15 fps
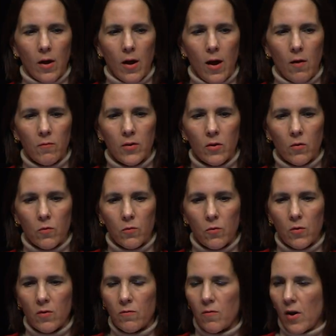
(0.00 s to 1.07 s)
having
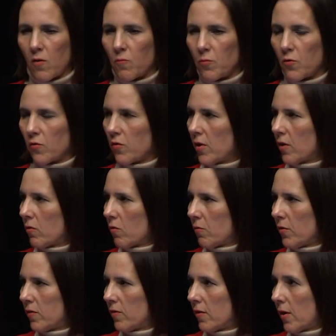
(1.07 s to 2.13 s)
35% of
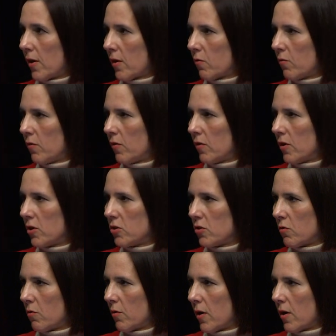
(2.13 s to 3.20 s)
its electricity
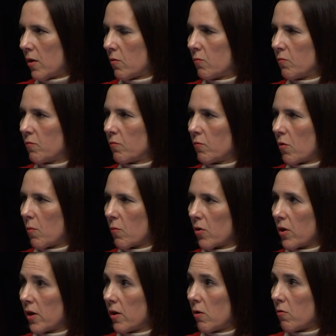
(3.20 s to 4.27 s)
generated from
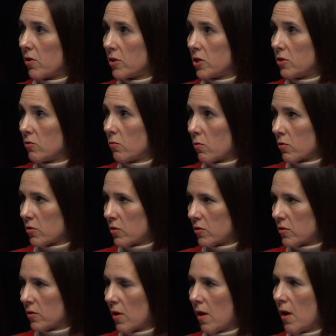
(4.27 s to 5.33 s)
clean energy
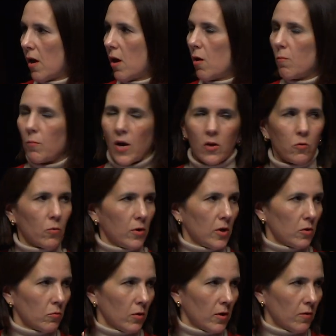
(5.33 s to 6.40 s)
sources by
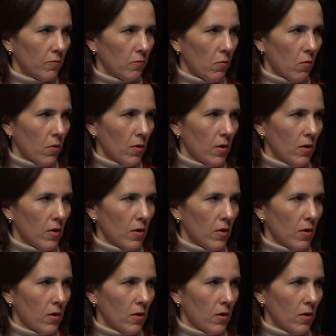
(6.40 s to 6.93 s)
2024.